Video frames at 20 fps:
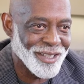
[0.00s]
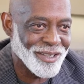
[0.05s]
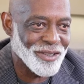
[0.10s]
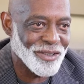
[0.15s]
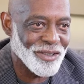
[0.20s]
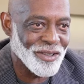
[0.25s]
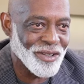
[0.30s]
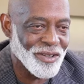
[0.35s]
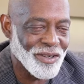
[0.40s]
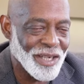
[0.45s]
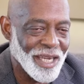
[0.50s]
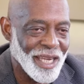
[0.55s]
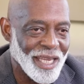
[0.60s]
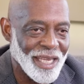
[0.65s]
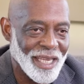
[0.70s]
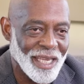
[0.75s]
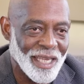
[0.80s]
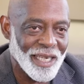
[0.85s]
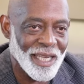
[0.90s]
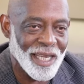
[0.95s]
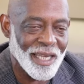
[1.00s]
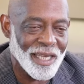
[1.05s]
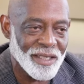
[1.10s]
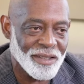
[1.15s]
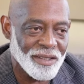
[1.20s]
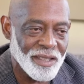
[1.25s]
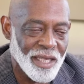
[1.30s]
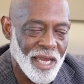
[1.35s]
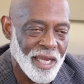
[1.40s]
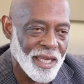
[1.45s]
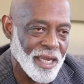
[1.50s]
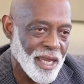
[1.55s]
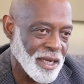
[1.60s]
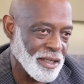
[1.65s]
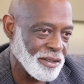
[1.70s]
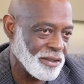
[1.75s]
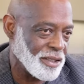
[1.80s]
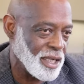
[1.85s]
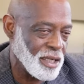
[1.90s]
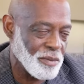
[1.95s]
You know, and like I say, I
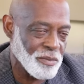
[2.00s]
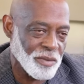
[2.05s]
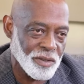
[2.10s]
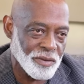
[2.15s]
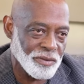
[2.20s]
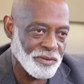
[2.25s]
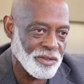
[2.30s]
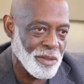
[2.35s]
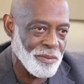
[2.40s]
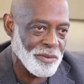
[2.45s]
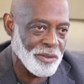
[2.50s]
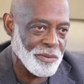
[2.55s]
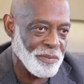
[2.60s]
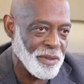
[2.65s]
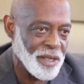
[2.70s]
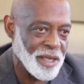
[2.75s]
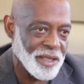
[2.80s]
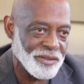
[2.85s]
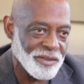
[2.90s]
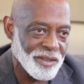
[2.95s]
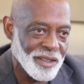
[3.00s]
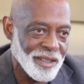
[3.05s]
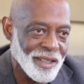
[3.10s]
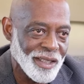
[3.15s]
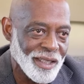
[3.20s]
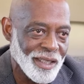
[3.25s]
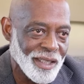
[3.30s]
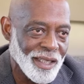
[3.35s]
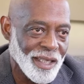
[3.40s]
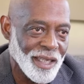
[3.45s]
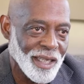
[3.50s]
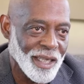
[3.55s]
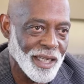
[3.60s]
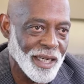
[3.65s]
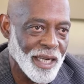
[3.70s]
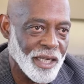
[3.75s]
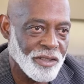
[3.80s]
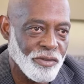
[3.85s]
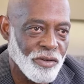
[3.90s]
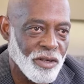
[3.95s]
got a team of some of the best,
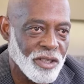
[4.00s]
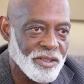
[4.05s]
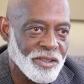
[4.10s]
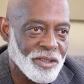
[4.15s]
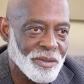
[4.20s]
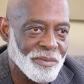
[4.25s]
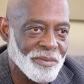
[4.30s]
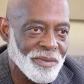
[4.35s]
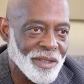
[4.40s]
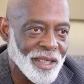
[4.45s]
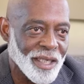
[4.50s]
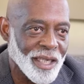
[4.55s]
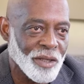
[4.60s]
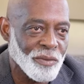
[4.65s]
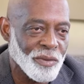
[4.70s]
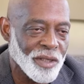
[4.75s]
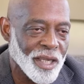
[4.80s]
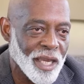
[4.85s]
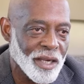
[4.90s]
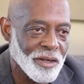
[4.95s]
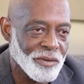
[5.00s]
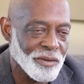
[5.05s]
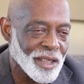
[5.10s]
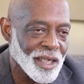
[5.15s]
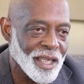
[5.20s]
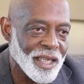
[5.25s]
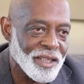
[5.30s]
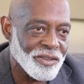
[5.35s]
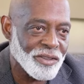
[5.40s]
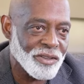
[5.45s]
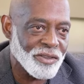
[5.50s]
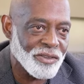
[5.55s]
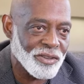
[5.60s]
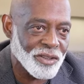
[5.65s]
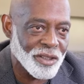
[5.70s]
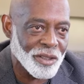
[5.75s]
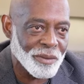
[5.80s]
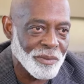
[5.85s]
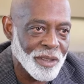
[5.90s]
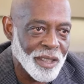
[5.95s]
and I trust them, and we got a
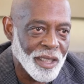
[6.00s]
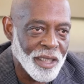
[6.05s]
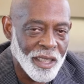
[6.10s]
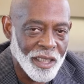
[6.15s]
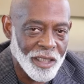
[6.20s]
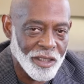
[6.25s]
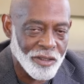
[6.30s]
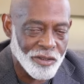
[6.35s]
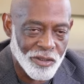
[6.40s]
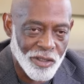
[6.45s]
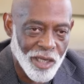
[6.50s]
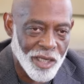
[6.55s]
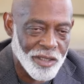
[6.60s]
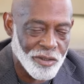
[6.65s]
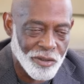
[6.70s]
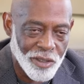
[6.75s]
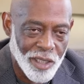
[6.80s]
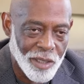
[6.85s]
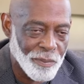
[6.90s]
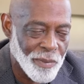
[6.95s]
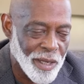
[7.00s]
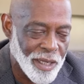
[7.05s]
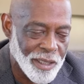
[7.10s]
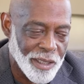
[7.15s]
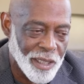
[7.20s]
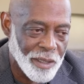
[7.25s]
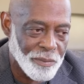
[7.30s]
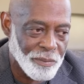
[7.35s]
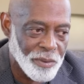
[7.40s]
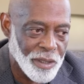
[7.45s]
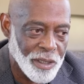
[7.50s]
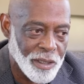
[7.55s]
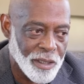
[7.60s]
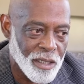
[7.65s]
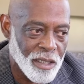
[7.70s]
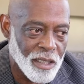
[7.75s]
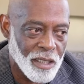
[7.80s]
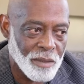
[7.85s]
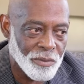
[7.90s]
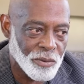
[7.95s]
relationship. You know, I know that might not be
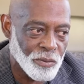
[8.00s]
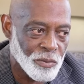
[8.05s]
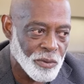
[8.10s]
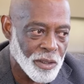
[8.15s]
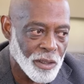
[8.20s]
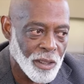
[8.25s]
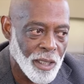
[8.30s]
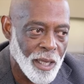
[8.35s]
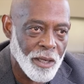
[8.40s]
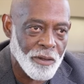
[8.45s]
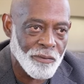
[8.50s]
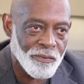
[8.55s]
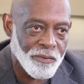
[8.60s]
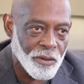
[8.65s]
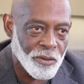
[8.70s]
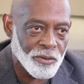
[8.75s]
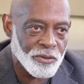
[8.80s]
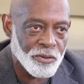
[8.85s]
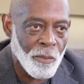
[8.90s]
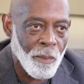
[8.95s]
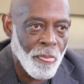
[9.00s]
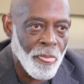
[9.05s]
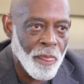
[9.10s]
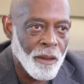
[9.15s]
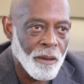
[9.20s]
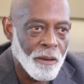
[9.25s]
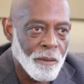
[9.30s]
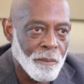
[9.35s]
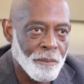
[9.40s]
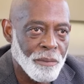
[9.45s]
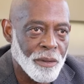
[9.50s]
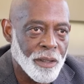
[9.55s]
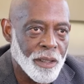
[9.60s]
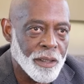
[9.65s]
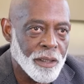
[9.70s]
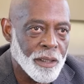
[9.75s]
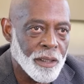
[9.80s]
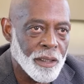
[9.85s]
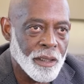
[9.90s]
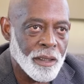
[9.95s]
common with a lot of folks,
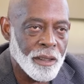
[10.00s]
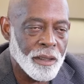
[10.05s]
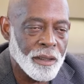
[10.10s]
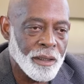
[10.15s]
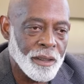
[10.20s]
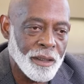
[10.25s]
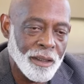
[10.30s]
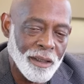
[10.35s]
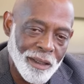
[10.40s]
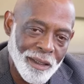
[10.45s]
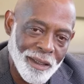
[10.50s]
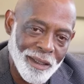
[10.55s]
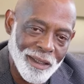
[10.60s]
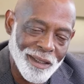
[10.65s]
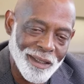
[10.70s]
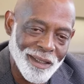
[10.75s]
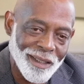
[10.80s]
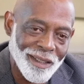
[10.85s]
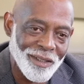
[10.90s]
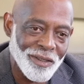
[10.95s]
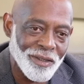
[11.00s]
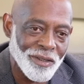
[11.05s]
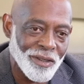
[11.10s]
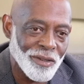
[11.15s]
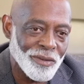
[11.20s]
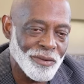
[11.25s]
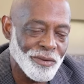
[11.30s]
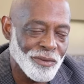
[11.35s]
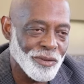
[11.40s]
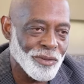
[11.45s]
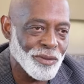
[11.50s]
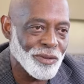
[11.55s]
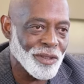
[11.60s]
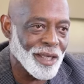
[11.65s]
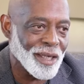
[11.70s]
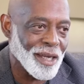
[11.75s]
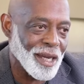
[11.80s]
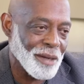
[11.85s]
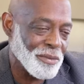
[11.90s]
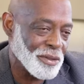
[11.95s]
but, you know,
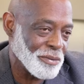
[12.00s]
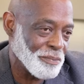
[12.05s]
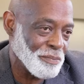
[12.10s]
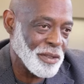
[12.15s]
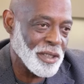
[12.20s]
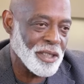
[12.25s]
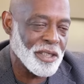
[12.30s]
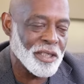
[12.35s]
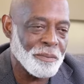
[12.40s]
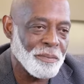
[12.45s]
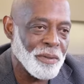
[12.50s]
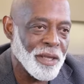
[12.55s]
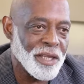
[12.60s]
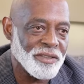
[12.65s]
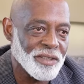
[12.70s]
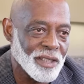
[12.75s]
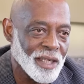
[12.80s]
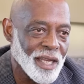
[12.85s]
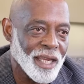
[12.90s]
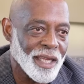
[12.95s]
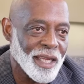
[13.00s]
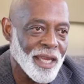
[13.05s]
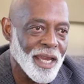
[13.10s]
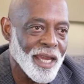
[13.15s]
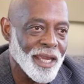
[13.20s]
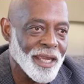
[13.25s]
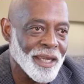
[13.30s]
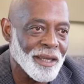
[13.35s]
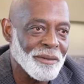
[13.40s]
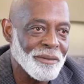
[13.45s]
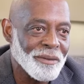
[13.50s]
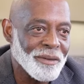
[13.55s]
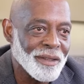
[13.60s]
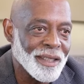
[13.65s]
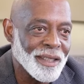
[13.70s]
be a good patient like I am.